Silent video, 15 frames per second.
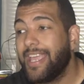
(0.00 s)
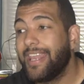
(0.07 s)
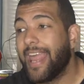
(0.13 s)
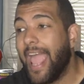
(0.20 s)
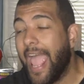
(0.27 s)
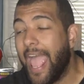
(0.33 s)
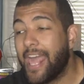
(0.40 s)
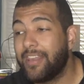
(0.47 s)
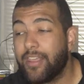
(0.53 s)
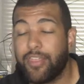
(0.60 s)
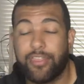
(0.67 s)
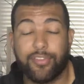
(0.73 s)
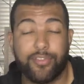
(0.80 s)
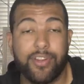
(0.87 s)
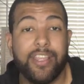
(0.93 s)
and had
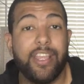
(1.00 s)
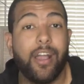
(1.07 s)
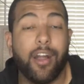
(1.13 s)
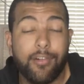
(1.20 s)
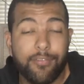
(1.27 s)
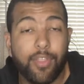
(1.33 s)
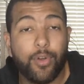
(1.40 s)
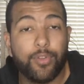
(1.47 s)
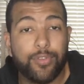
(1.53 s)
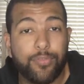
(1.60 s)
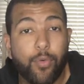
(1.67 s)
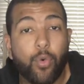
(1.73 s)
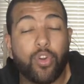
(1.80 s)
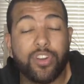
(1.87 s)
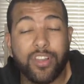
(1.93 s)
3 of those
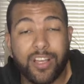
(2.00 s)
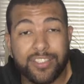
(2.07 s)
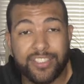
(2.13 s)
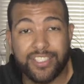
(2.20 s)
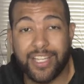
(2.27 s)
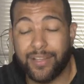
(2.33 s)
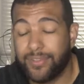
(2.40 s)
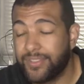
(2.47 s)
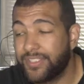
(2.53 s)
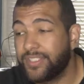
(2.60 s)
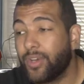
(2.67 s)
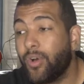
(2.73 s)
4 touchdowns.